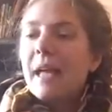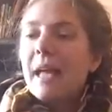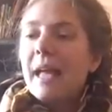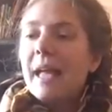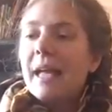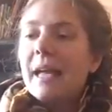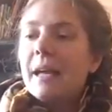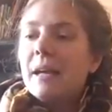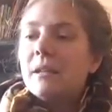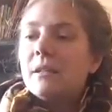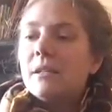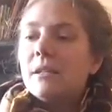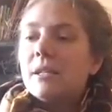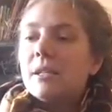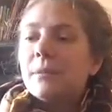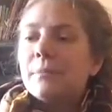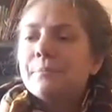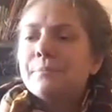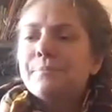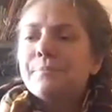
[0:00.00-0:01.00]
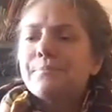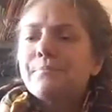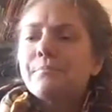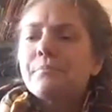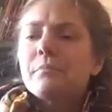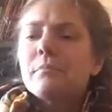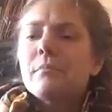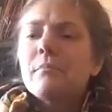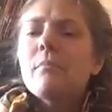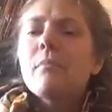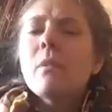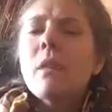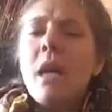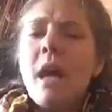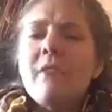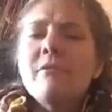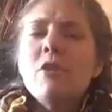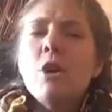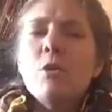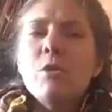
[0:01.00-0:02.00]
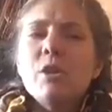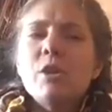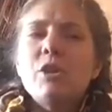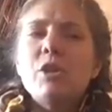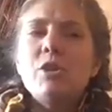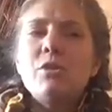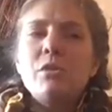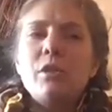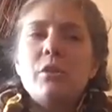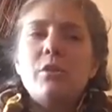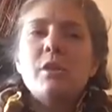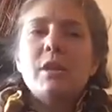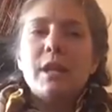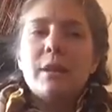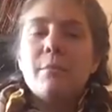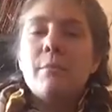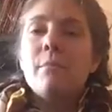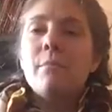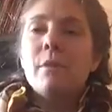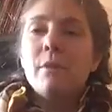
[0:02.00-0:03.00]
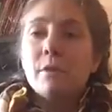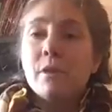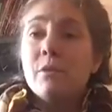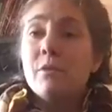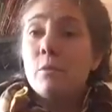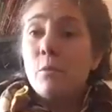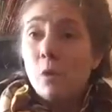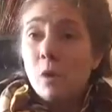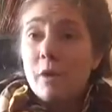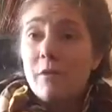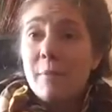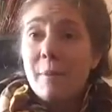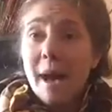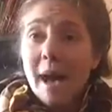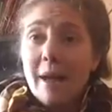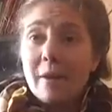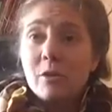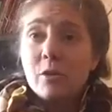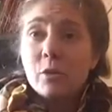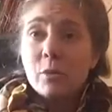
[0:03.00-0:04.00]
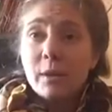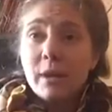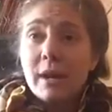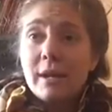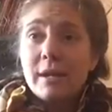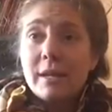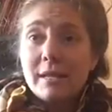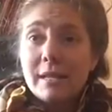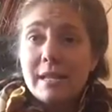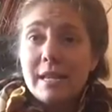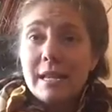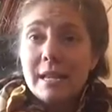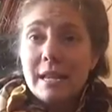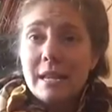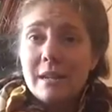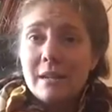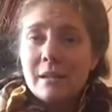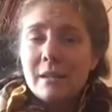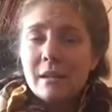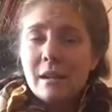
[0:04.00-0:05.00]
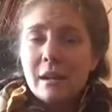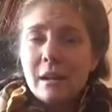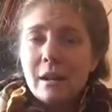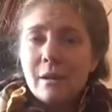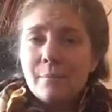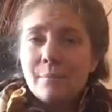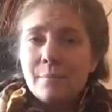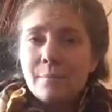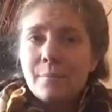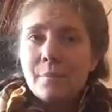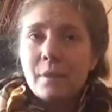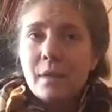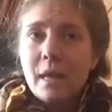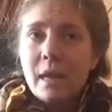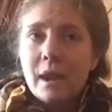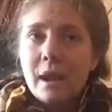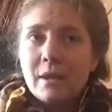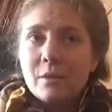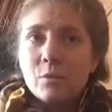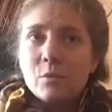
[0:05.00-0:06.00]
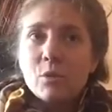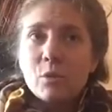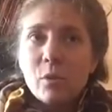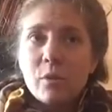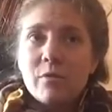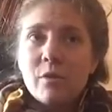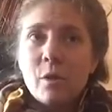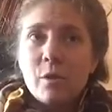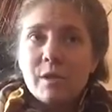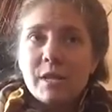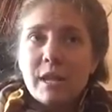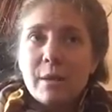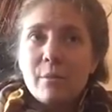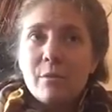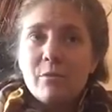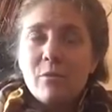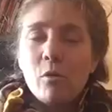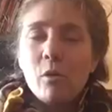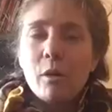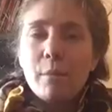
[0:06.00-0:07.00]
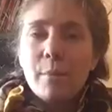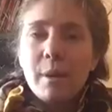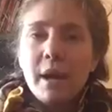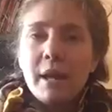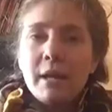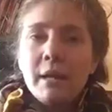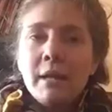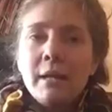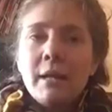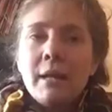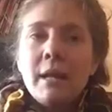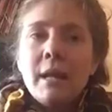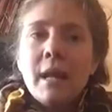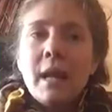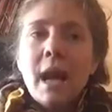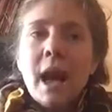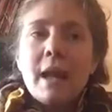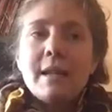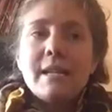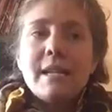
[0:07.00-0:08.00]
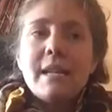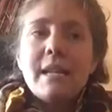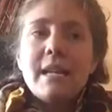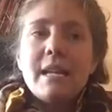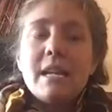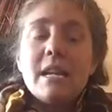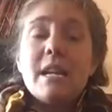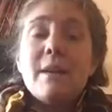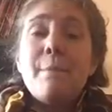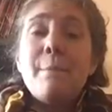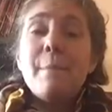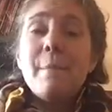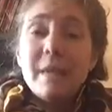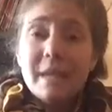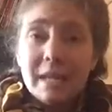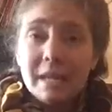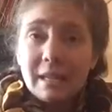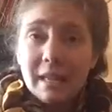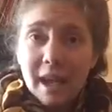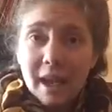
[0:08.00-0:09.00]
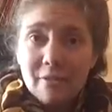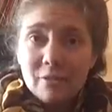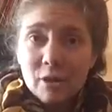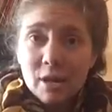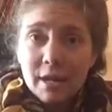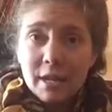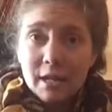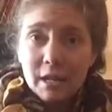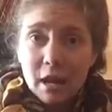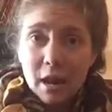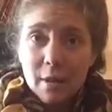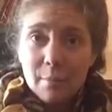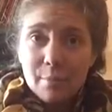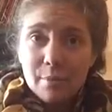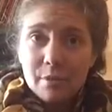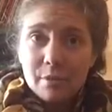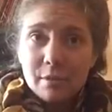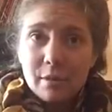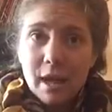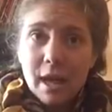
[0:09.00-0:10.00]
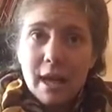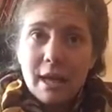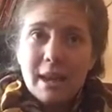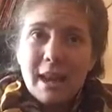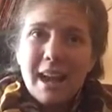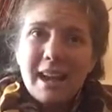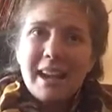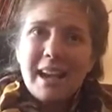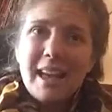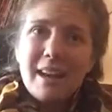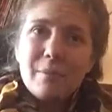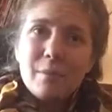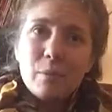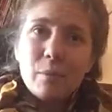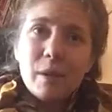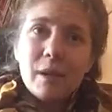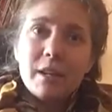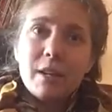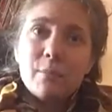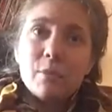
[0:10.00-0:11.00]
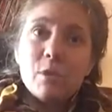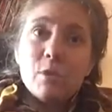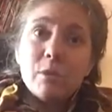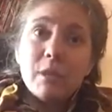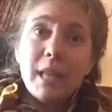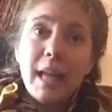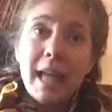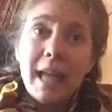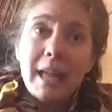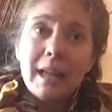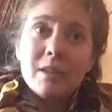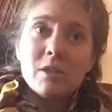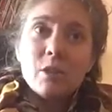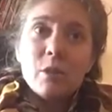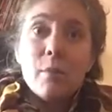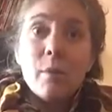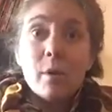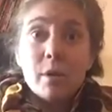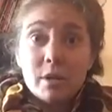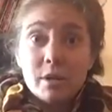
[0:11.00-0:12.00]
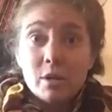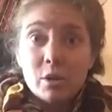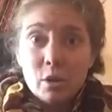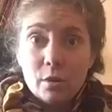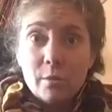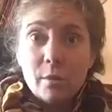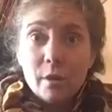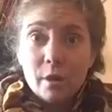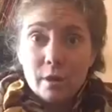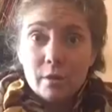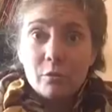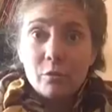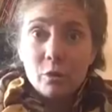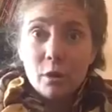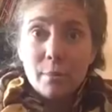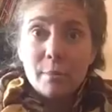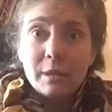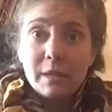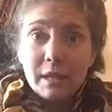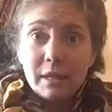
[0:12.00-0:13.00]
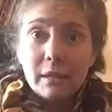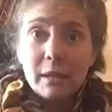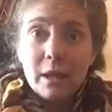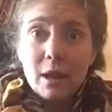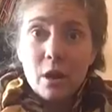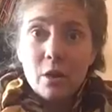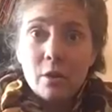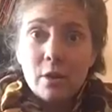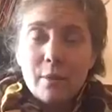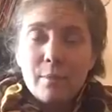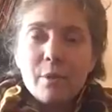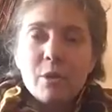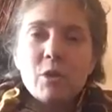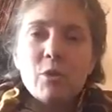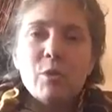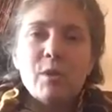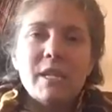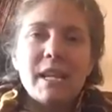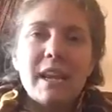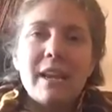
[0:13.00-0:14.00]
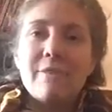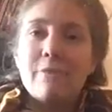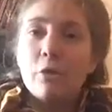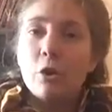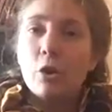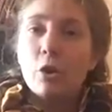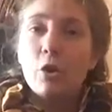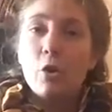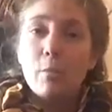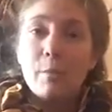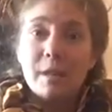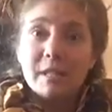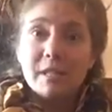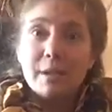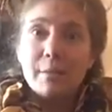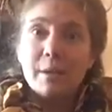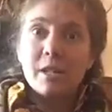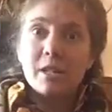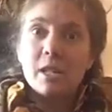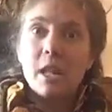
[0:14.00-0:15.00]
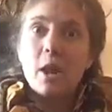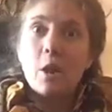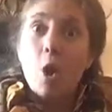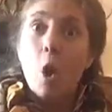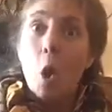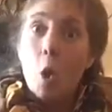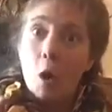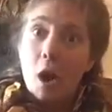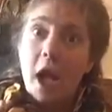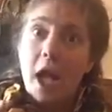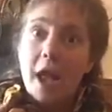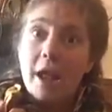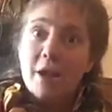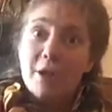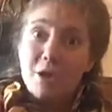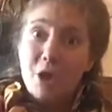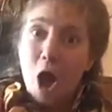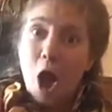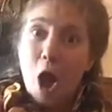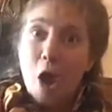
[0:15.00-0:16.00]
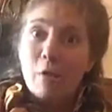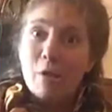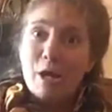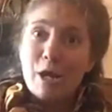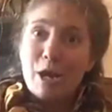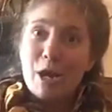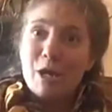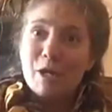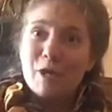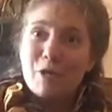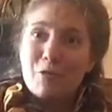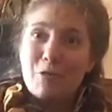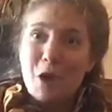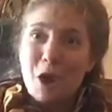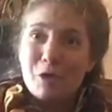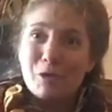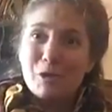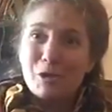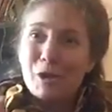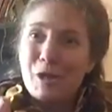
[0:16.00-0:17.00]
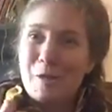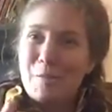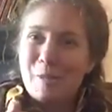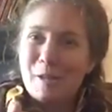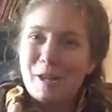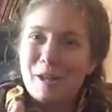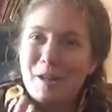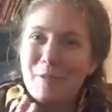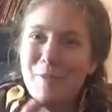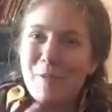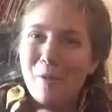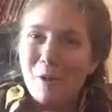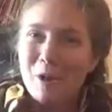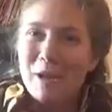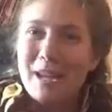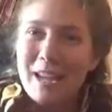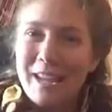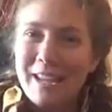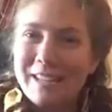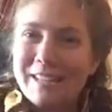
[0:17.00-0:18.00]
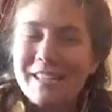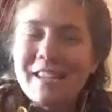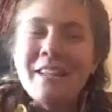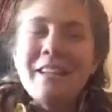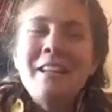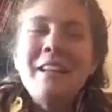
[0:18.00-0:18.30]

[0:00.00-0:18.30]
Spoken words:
And I've noticed too that there's even more of a pattern to when I need to eat. And I sort of noticing it before, but I need to eat immediately after I get up, and I kind of been waking up too late, so I'm already grumblingly hungry. But as soon as I get vertical, my stomach is like, okay, now eat. You're not sleeping anymore. Eat.